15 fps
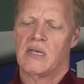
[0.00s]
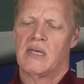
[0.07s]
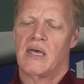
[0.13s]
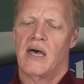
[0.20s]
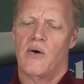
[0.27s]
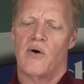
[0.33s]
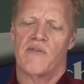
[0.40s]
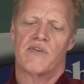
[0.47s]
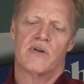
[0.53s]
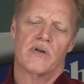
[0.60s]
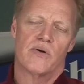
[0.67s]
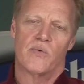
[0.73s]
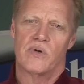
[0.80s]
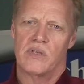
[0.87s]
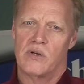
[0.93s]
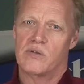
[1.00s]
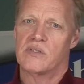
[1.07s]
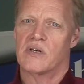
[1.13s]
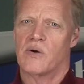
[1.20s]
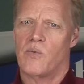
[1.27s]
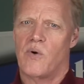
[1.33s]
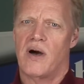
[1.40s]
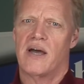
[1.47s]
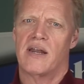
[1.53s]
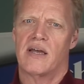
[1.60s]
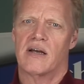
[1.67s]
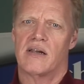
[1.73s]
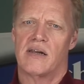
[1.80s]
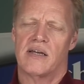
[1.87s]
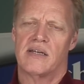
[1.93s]
However, when using a
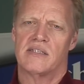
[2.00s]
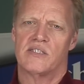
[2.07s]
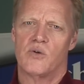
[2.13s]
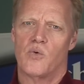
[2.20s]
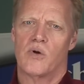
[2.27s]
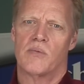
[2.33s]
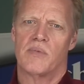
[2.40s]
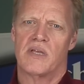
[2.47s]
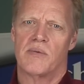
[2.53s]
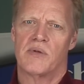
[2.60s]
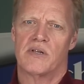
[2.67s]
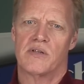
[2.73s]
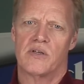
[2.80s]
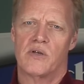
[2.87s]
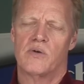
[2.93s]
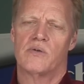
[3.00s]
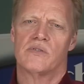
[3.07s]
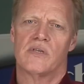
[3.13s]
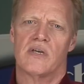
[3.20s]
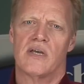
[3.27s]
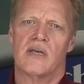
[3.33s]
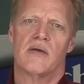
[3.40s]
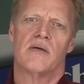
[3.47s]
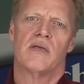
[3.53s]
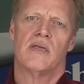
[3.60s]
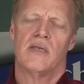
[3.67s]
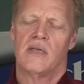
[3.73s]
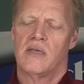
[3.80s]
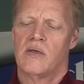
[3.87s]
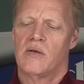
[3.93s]
wide-angle lens, you want to be able to use a
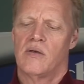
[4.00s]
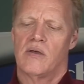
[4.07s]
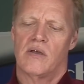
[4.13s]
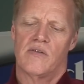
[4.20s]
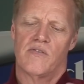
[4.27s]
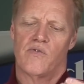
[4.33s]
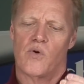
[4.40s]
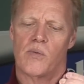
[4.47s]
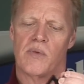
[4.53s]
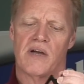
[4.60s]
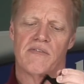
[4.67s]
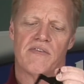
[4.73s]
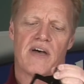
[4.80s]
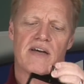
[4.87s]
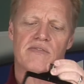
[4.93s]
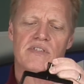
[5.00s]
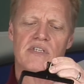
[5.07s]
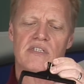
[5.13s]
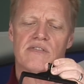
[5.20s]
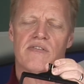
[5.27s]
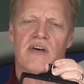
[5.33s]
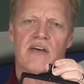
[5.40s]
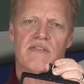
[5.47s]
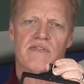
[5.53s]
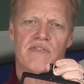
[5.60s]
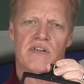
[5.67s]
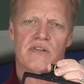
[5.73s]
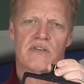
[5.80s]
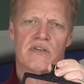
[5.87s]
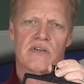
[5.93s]
4x5/6.5
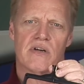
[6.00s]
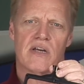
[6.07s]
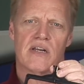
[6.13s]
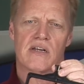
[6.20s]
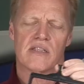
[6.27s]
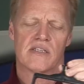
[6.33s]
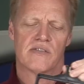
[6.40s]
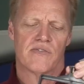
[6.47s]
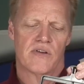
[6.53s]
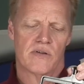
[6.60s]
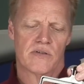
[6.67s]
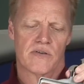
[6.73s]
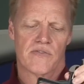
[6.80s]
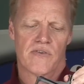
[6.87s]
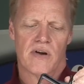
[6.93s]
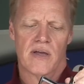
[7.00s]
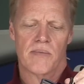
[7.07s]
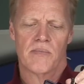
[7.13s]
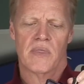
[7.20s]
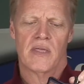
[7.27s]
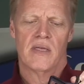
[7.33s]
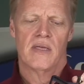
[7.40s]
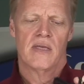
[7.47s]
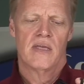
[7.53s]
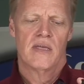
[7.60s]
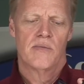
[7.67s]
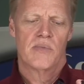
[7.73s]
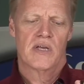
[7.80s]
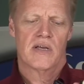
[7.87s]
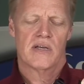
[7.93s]
filter into this filter frame,
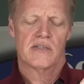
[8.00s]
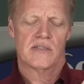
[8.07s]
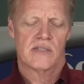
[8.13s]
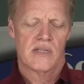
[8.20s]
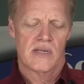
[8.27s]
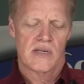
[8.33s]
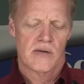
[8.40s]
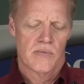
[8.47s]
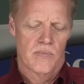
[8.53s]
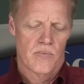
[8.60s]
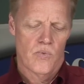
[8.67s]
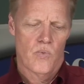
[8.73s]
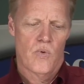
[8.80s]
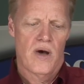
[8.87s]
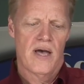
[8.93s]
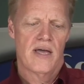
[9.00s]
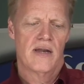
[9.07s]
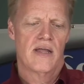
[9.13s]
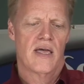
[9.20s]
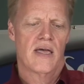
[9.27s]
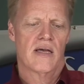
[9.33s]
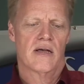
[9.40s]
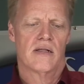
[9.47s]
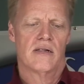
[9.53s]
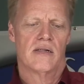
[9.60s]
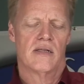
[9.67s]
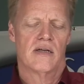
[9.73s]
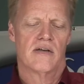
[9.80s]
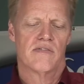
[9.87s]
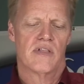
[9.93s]
because the wide
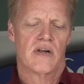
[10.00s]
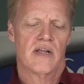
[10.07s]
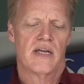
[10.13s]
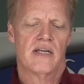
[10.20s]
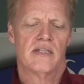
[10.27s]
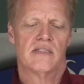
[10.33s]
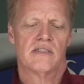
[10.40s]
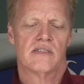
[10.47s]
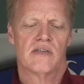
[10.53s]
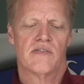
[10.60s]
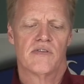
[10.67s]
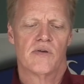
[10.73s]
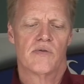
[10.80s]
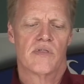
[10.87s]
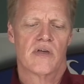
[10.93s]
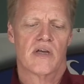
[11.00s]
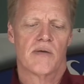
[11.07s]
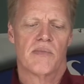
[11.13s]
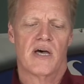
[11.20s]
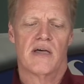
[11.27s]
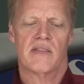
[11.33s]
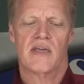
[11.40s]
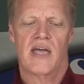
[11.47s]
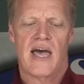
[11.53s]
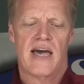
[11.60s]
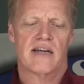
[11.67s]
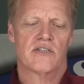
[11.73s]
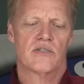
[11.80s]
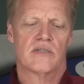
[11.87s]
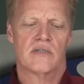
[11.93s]
angle of the lens, if you think about the
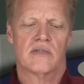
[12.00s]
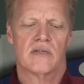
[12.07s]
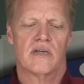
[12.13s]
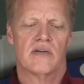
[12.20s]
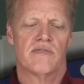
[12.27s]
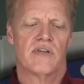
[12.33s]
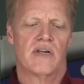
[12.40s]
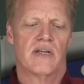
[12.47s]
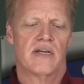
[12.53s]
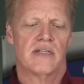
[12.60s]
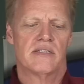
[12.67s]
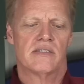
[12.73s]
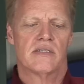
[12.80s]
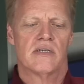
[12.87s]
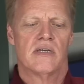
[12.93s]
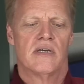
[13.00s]
action of the lens,